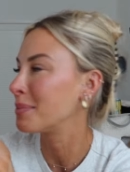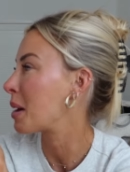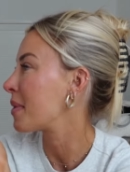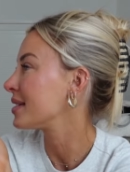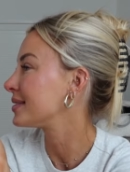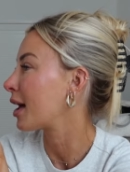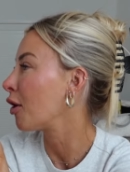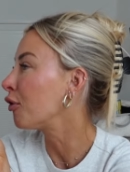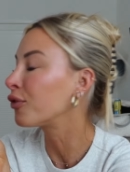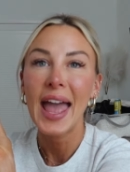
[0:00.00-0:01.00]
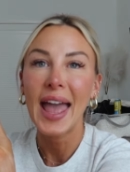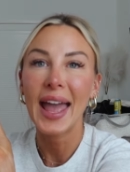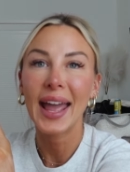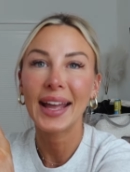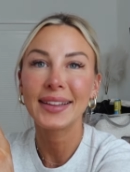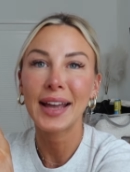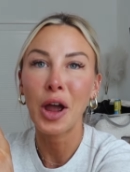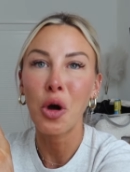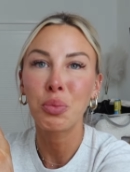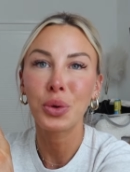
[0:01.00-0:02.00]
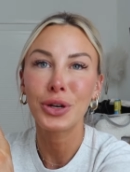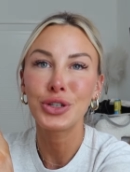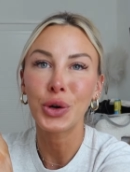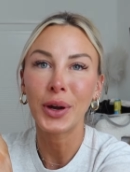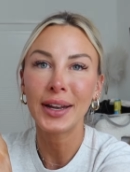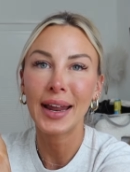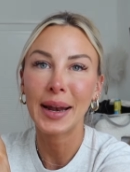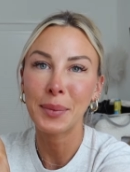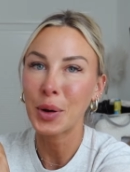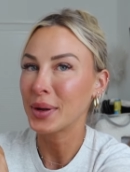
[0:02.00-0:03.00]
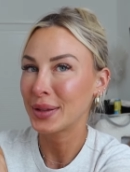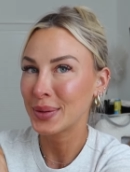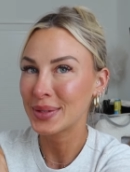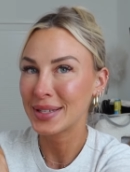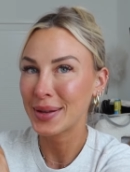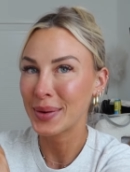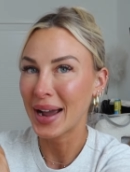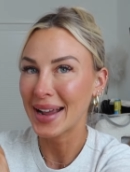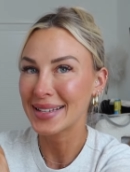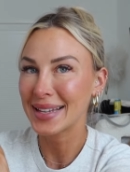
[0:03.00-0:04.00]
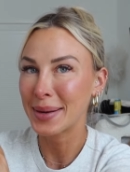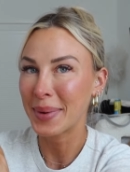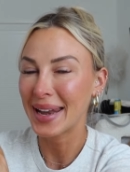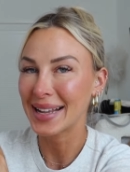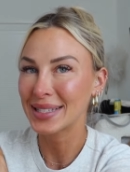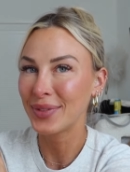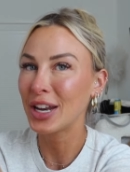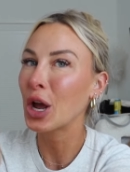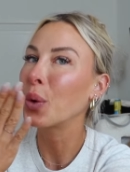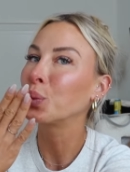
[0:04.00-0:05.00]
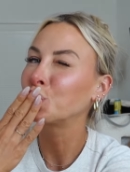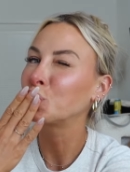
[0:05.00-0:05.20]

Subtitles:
it by myself, and I hope you enjoyed, and I'm going to see you guys in my next video.